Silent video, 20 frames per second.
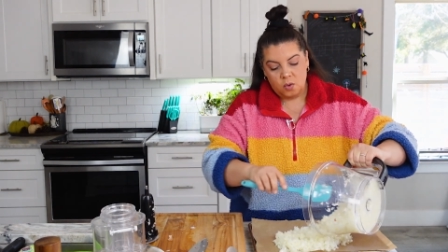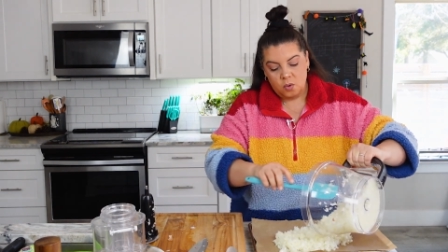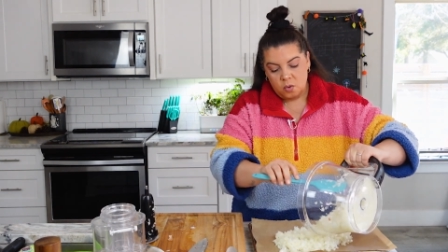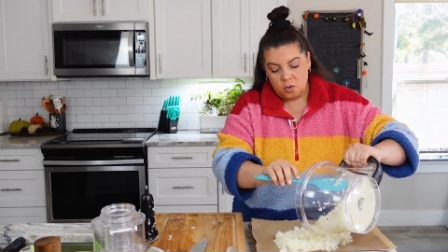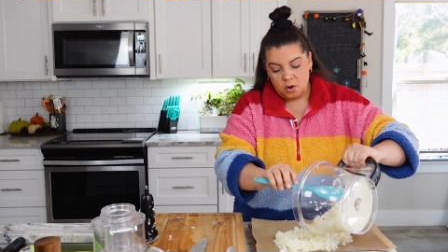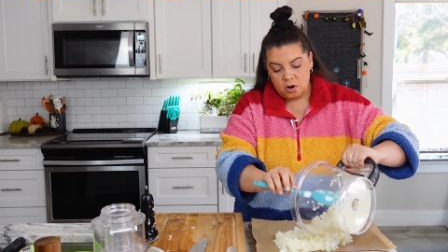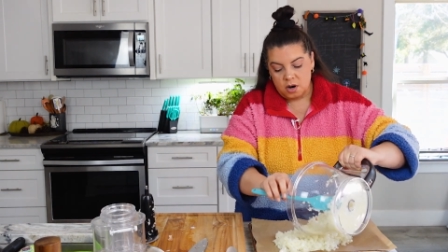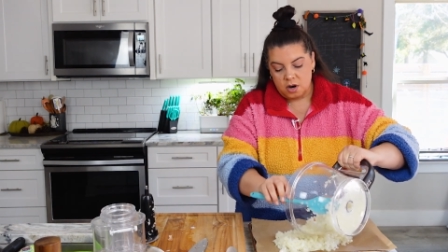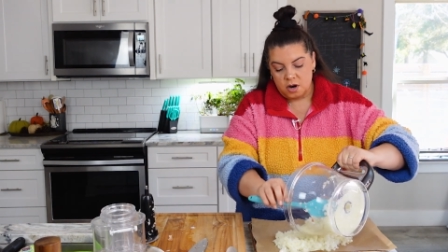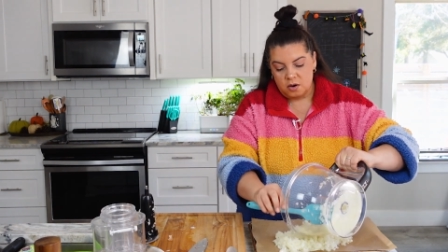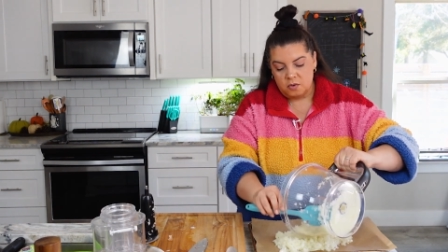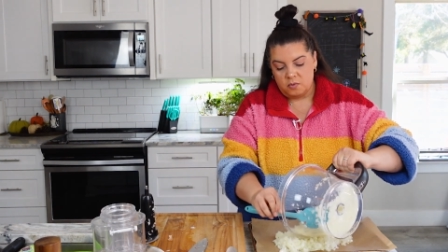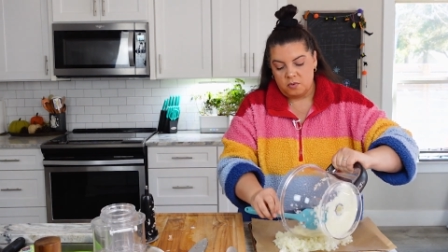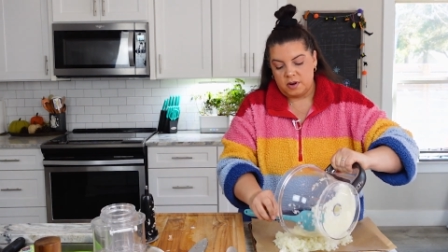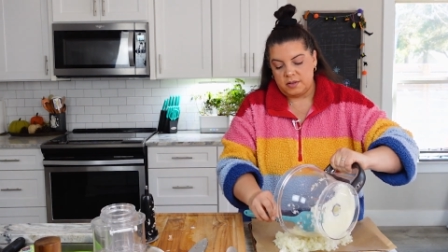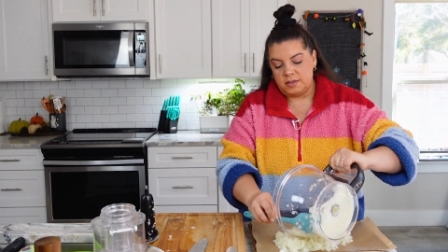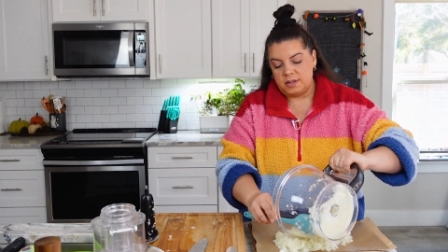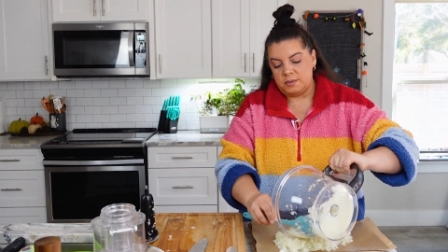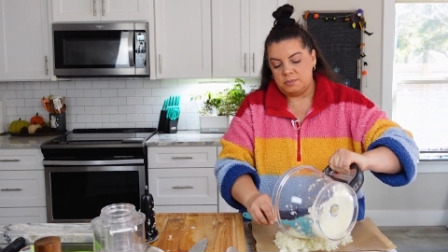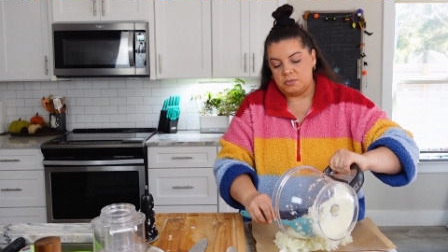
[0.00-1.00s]
or
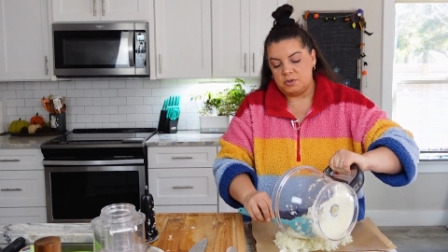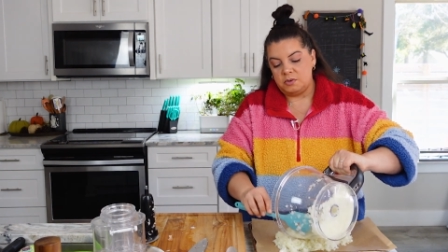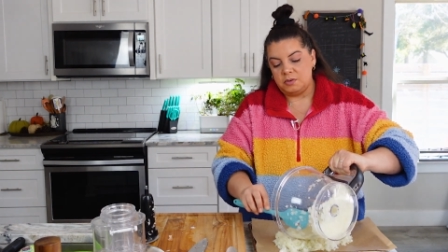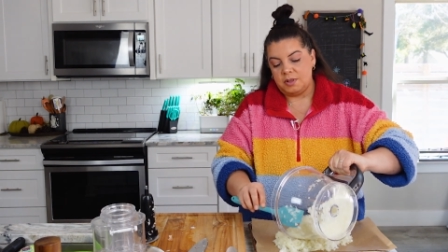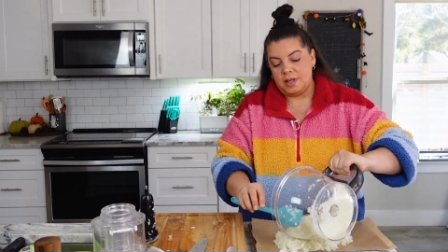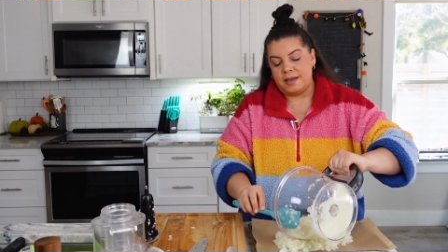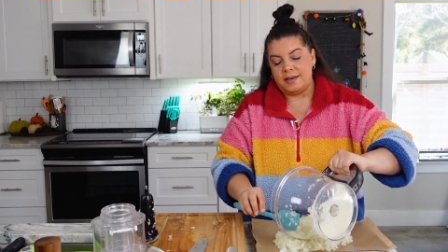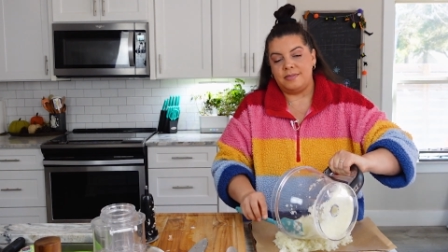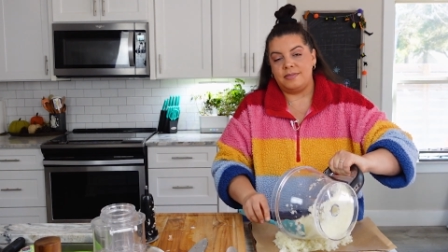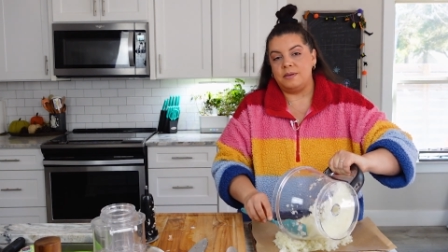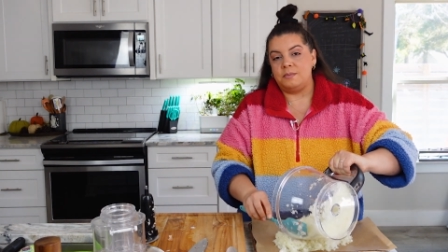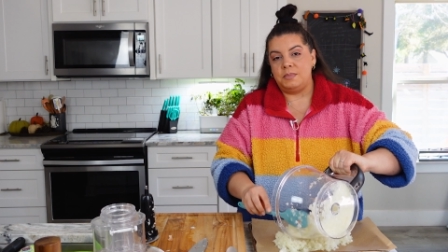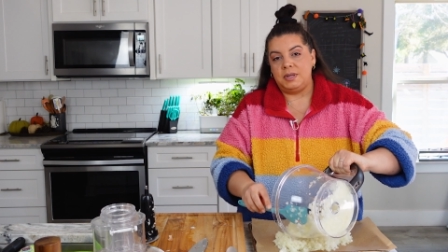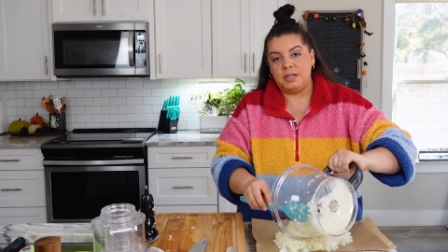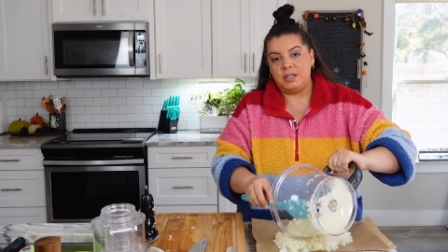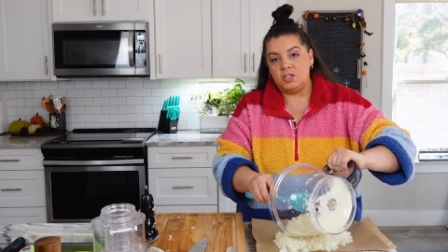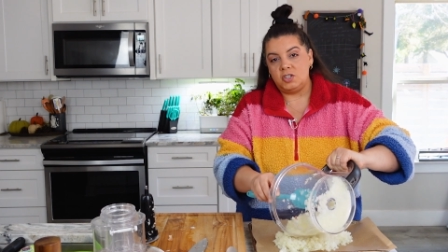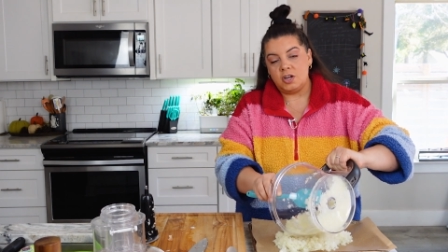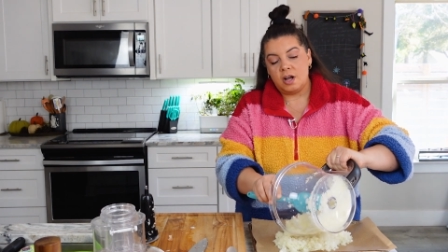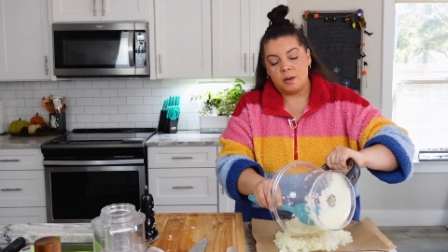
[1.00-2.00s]
run them through like the
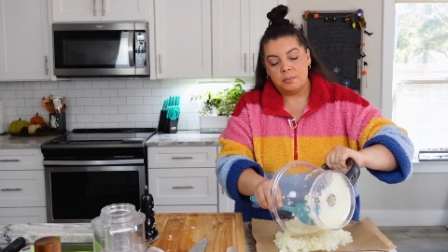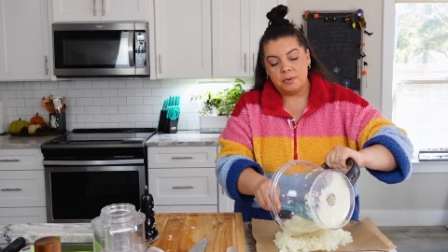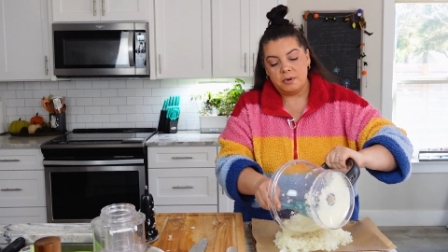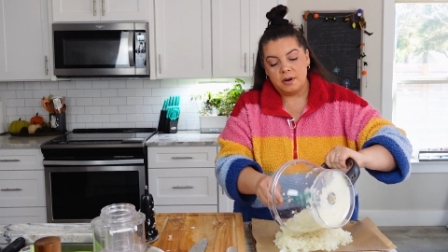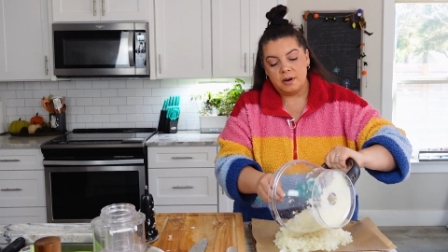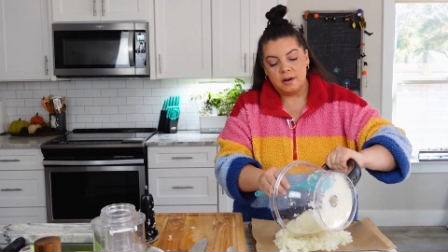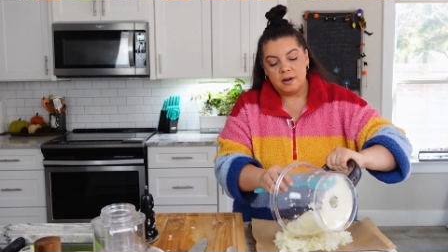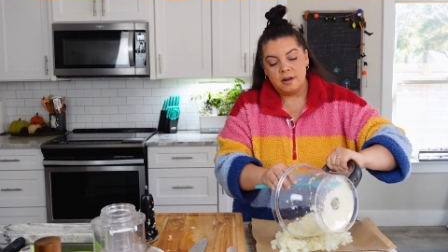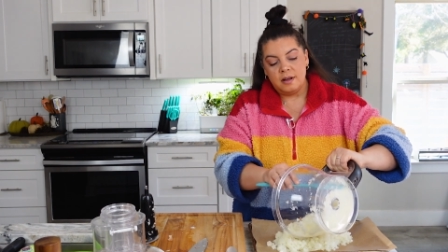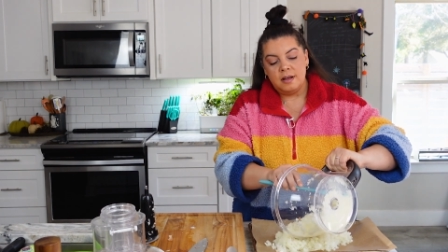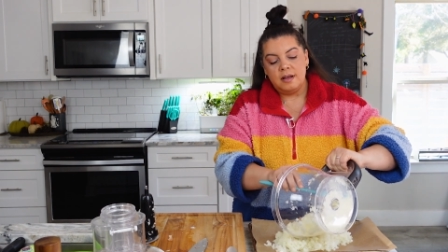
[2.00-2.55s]
mini chopper,